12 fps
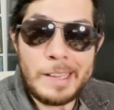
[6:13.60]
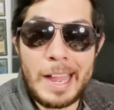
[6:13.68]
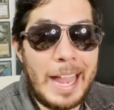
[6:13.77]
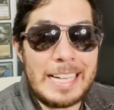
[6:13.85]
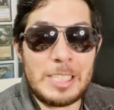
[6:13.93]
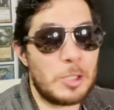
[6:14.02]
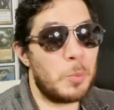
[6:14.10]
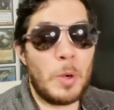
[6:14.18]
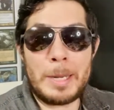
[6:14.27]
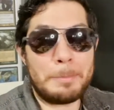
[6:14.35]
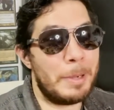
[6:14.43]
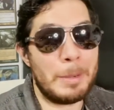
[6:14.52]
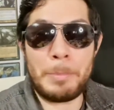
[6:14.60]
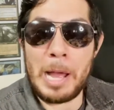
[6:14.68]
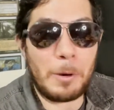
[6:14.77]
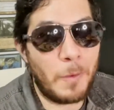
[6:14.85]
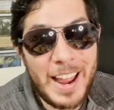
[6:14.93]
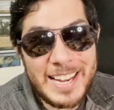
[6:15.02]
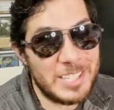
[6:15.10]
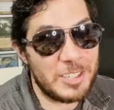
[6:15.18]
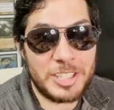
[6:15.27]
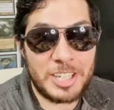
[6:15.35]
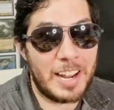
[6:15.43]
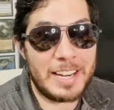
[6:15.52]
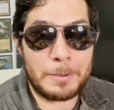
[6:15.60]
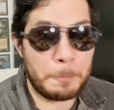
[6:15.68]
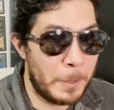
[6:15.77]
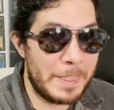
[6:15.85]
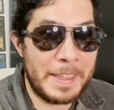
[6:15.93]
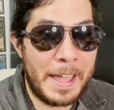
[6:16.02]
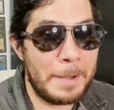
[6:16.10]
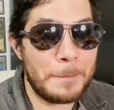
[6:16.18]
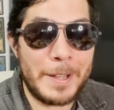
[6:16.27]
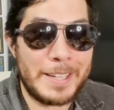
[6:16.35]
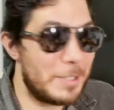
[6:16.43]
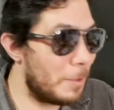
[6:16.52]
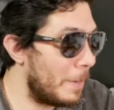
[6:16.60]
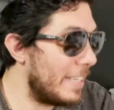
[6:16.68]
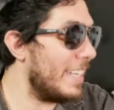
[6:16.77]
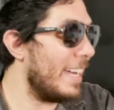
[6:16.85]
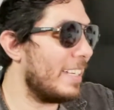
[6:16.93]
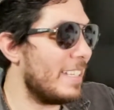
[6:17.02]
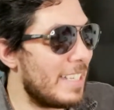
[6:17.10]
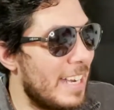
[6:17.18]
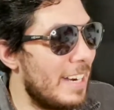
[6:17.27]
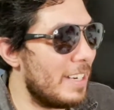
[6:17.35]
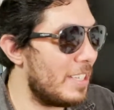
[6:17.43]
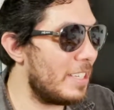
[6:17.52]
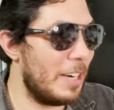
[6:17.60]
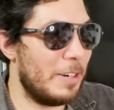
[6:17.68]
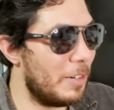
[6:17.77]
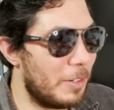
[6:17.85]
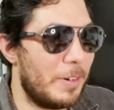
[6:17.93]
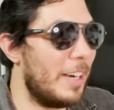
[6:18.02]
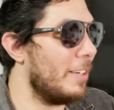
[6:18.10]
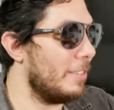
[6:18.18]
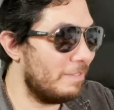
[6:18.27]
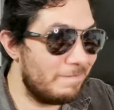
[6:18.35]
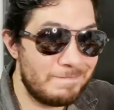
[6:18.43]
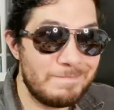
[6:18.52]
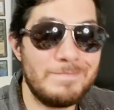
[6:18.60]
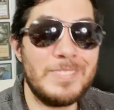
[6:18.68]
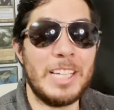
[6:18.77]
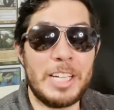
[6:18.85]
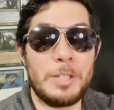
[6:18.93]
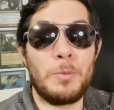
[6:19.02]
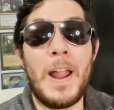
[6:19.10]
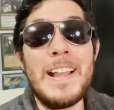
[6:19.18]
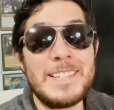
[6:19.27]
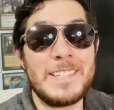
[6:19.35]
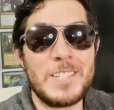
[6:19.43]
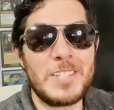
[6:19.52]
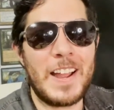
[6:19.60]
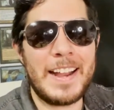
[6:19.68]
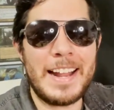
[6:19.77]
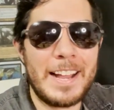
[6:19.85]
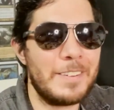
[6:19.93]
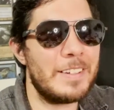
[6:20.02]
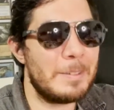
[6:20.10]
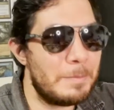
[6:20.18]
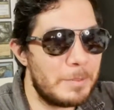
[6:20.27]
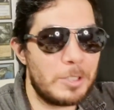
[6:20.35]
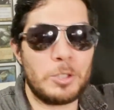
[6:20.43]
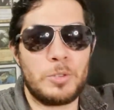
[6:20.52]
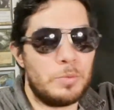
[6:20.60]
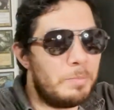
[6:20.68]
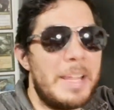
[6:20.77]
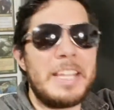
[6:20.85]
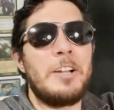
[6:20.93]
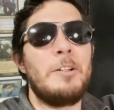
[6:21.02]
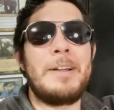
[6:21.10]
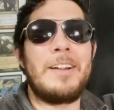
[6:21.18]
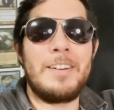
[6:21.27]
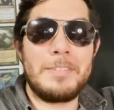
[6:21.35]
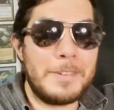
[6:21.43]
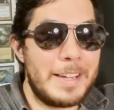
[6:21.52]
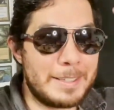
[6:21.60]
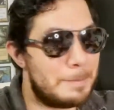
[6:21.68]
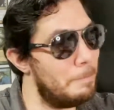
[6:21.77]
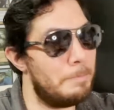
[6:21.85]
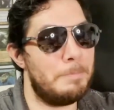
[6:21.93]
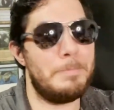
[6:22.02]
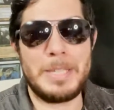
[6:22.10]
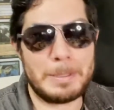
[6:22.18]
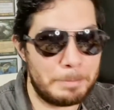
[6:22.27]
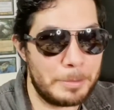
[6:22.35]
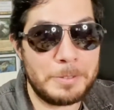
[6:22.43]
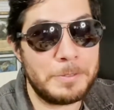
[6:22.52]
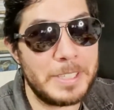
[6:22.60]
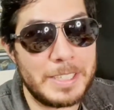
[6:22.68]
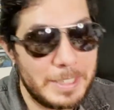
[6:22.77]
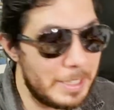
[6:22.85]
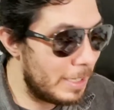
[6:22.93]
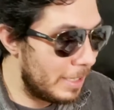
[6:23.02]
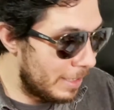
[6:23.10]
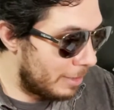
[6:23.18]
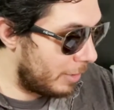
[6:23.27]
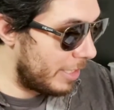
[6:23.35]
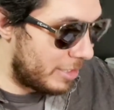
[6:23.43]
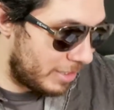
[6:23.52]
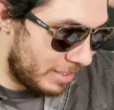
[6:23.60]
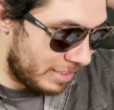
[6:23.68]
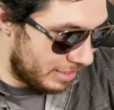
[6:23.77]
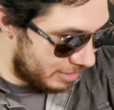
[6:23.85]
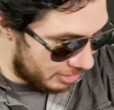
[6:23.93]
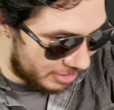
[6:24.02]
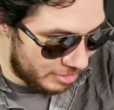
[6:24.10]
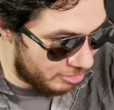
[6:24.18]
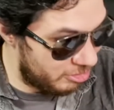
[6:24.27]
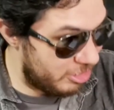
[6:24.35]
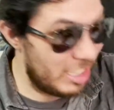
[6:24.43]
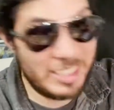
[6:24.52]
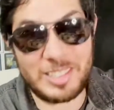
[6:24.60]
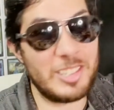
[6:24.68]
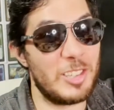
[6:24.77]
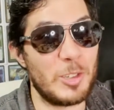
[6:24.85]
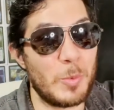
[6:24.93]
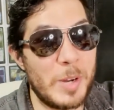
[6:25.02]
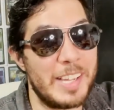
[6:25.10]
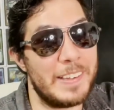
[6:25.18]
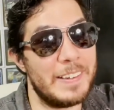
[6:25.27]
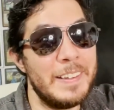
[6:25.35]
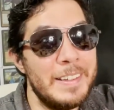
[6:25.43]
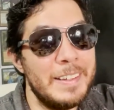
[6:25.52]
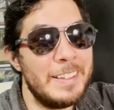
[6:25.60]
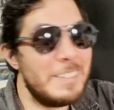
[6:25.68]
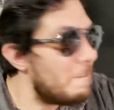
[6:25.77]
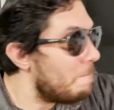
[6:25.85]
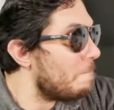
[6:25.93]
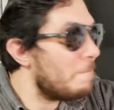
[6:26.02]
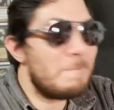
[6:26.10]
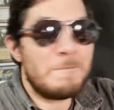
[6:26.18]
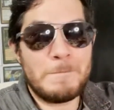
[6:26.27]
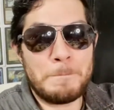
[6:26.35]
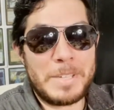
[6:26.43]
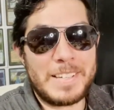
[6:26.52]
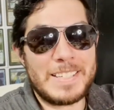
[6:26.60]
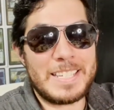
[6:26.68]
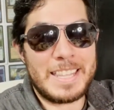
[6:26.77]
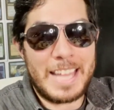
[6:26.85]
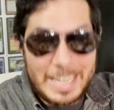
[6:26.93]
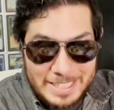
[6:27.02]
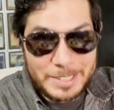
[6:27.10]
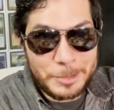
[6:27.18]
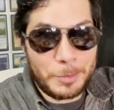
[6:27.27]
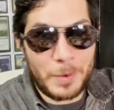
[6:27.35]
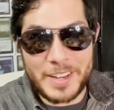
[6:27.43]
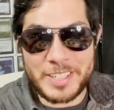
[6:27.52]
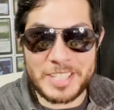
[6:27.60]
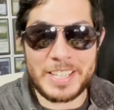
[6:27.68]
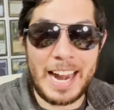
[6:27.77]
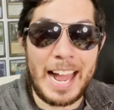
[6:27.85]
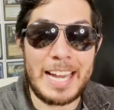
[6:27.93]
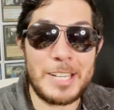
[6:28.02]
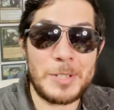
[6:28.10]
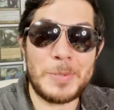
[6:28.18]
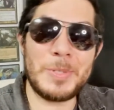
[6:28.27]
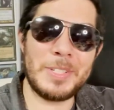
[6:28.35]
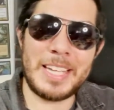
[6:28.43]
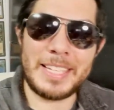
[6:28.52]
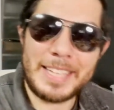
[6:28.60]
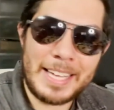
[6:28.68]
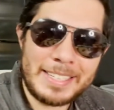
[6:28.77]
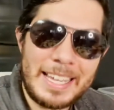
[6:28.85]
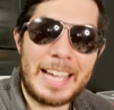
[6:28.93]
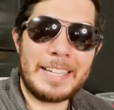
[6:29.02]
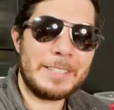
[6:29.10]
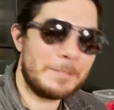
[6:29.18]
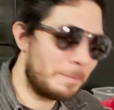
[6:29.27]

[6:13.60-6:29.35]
I just want to pump out Rise and Shine and win that way. So my deck is kind of centered around getting Rise and Shine out and making all my artifacts big, boofy creatures and just fucking swinging. Because that's the direction that I choose to take that deck.